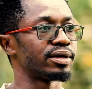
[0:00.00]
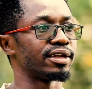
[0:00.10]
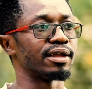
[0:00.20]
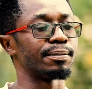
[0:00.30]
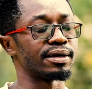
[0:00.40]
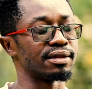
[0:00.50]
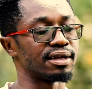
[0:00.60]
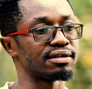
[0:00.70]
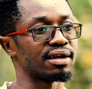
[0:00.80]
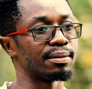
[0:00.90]
who are taking part
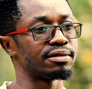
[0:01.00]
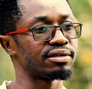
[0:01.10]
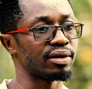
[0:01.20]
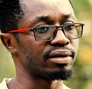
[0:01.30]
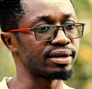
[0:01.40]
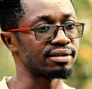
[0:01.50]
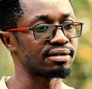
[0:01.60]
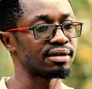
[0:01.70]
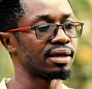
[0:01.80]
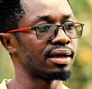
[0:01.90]
in that time trial race.